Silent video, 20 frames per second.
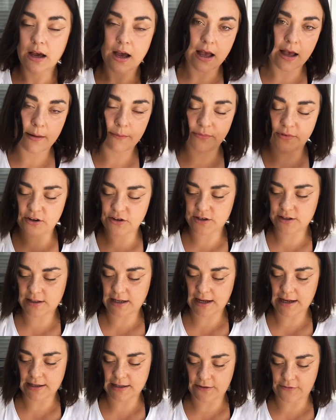They're just
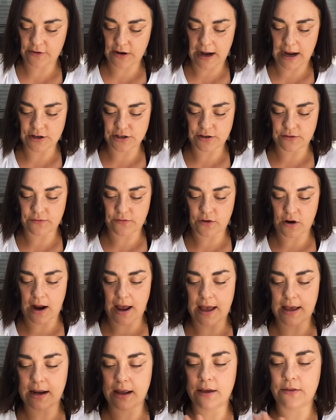like a different Asian
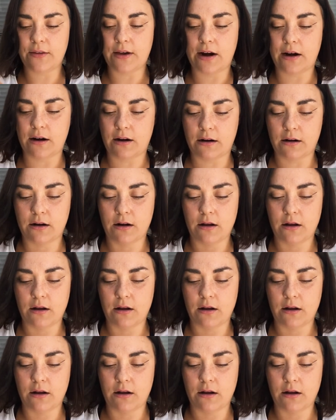variety. They're